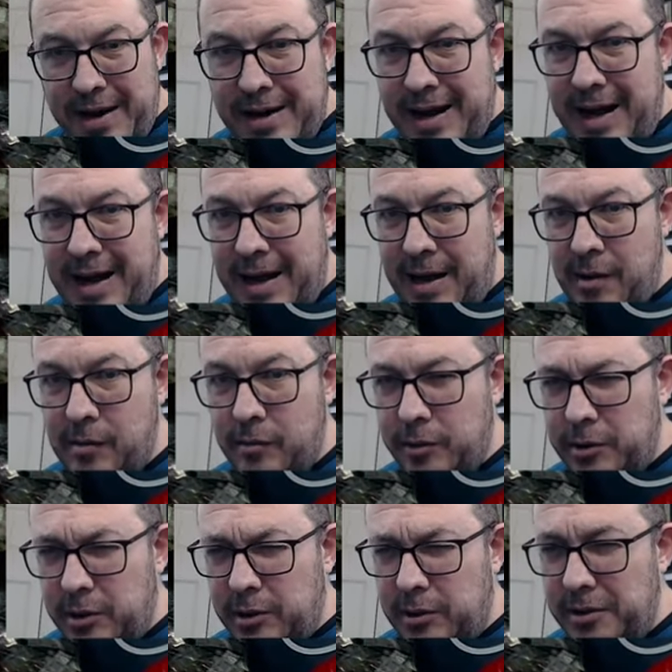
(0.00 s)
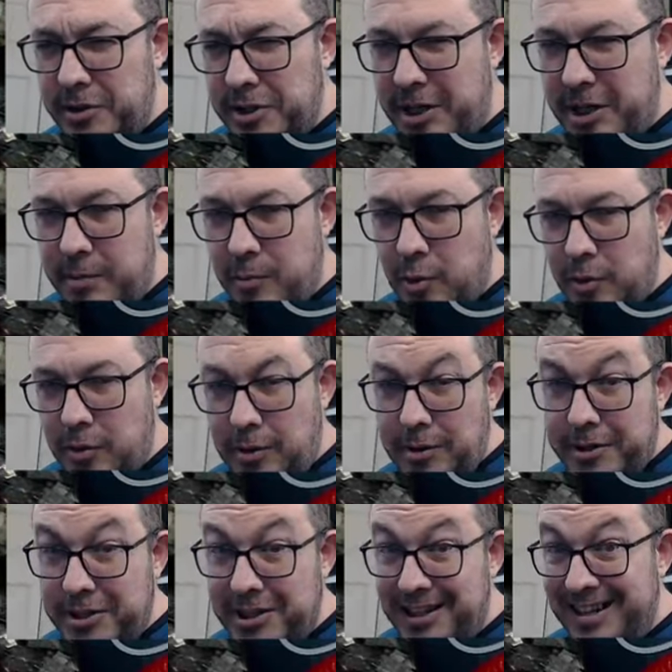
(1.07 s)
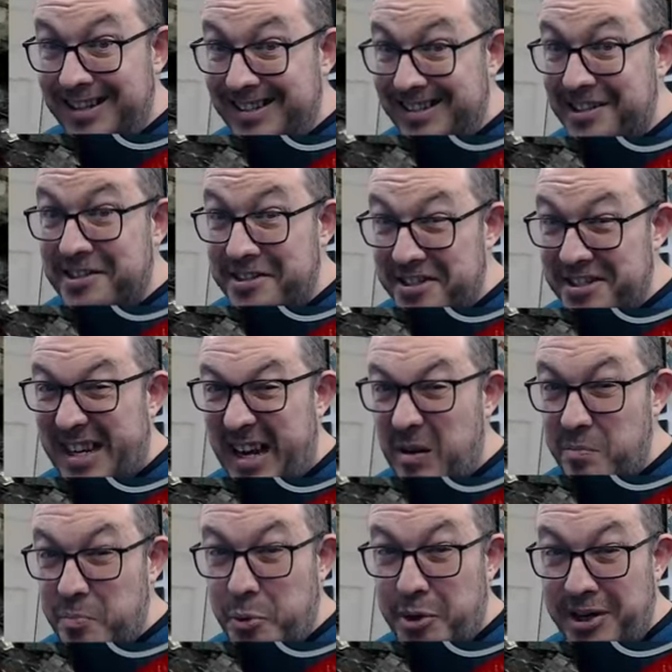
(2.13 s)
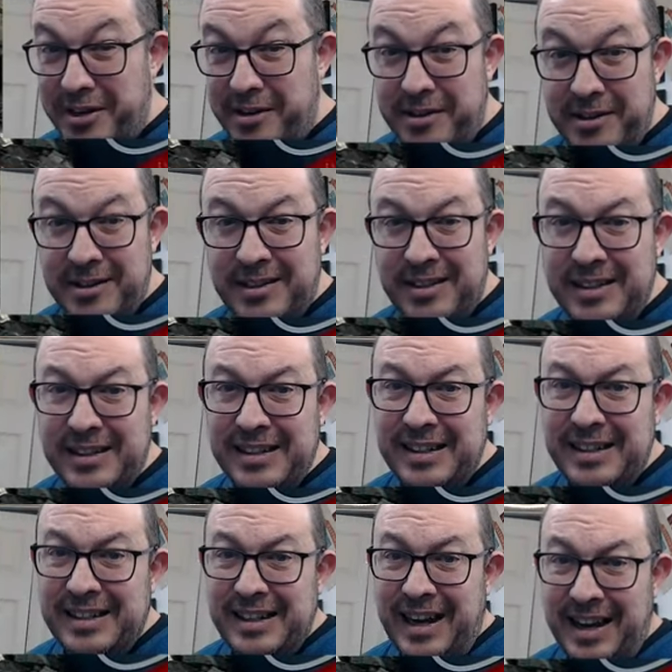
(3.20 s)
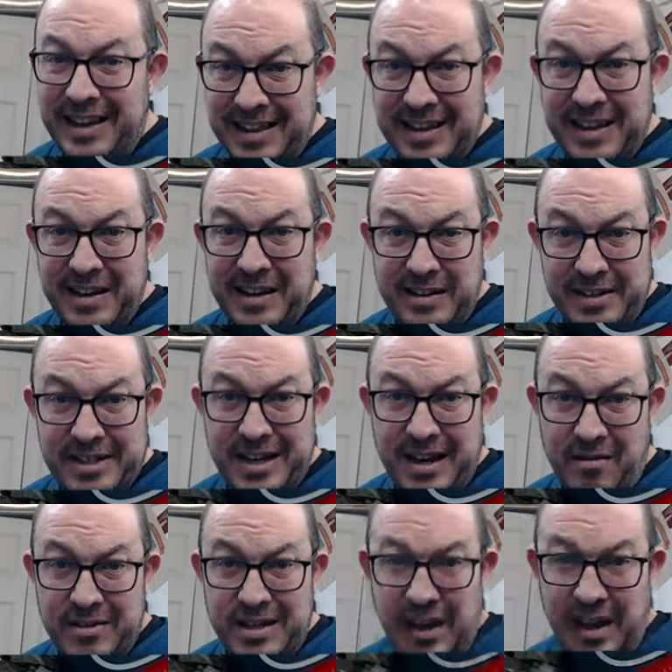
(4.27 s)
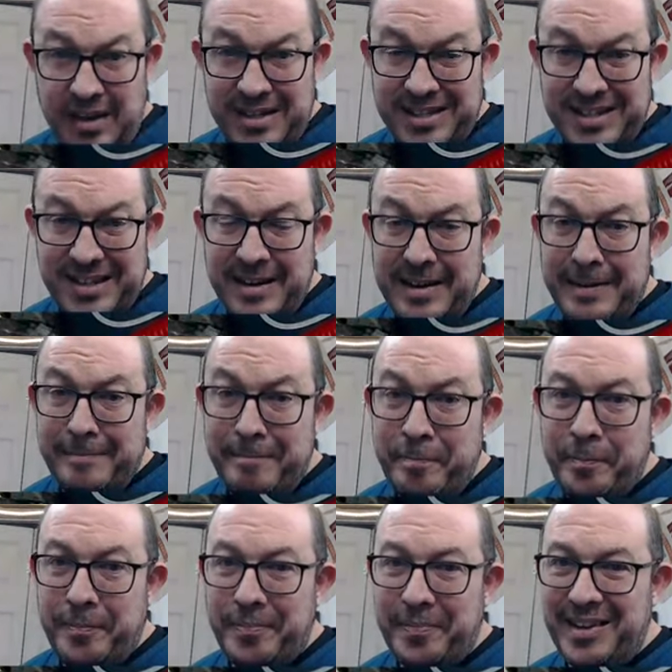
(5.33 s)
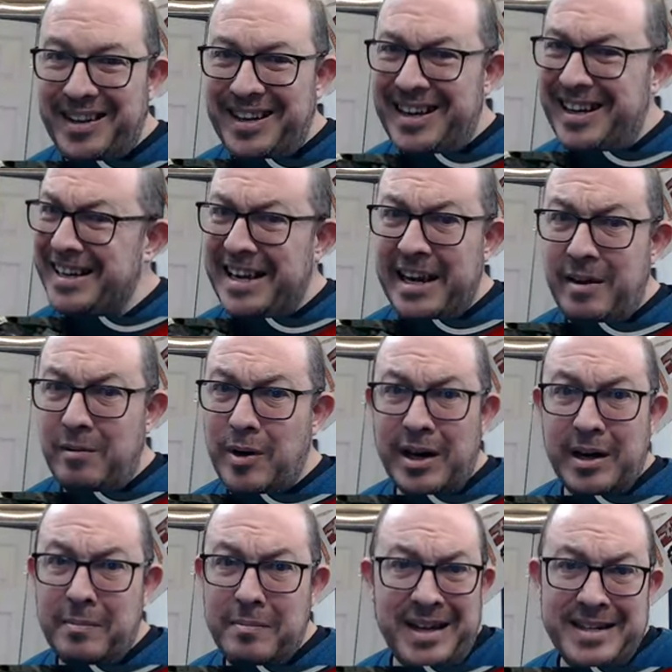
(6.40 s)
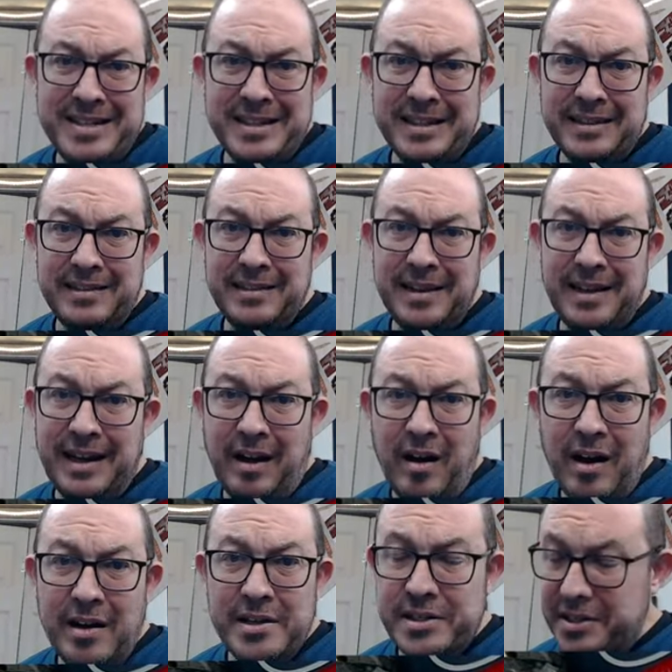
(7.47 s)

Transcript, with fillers: how good this keyboard looks, and it's going to sound pretty good, I think, in the sound test, I can't recommend it. I honestly